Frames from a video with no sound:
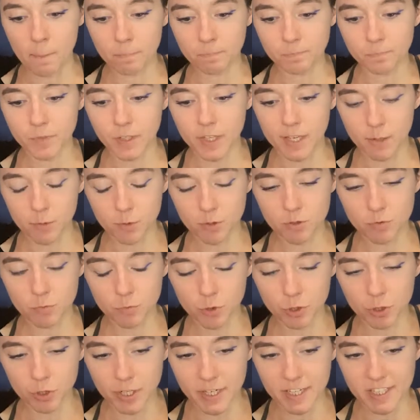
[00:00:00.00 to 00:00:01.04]
he was
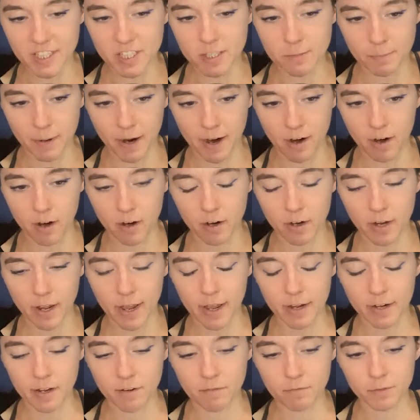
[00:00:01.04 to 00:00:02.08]
really inspired
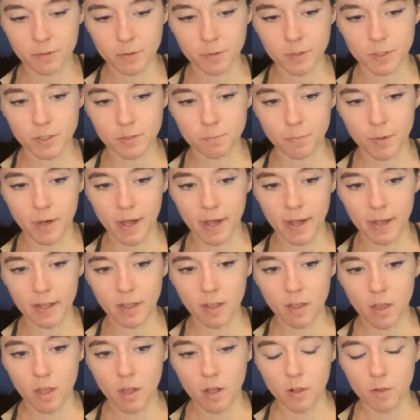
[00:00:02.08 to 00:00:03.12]
and influenced
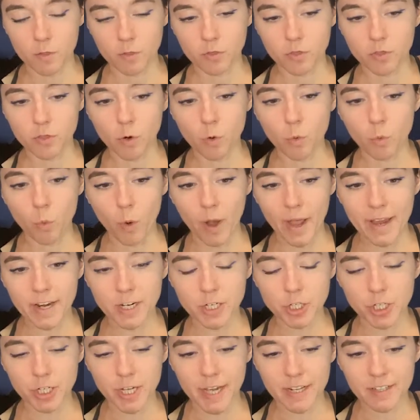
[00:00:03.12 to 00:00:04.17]
by the way
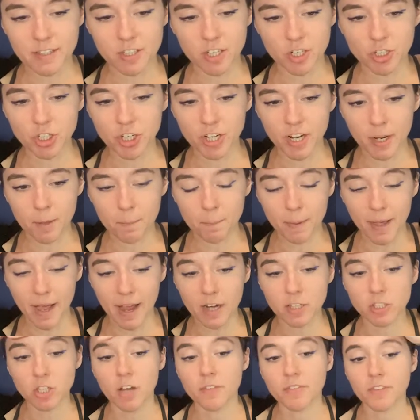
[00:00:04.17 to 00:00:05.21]
she had such an
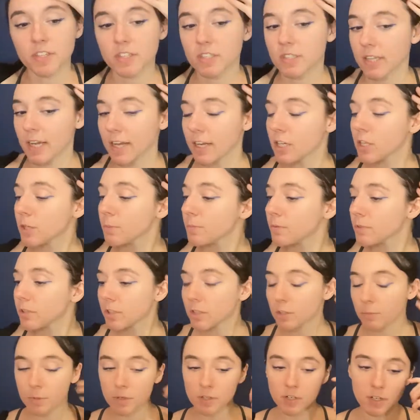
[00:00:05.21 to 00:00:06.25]
impact on the stand-up
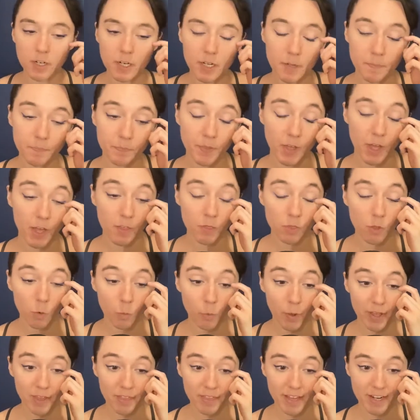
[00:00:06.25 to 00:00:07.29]
community and the
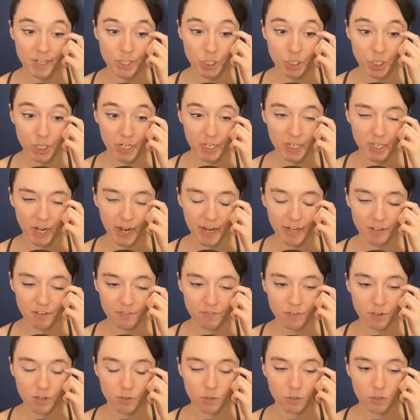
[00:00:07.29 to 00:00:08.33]
way that she kind
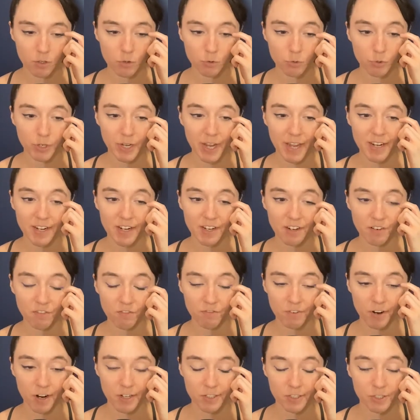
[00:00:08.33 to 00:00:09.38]
of created and
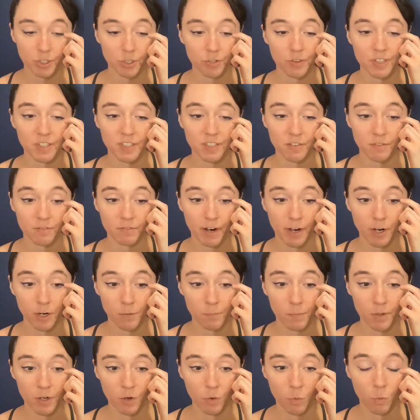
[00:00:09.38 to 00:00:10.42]
fostered this
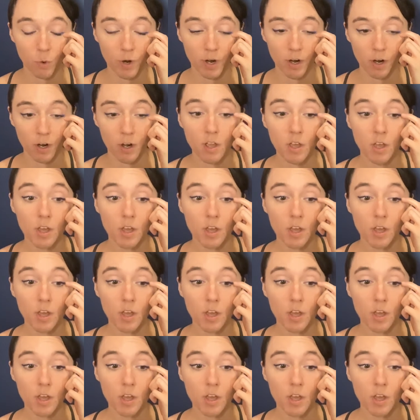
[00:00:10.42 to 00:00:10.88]
environment where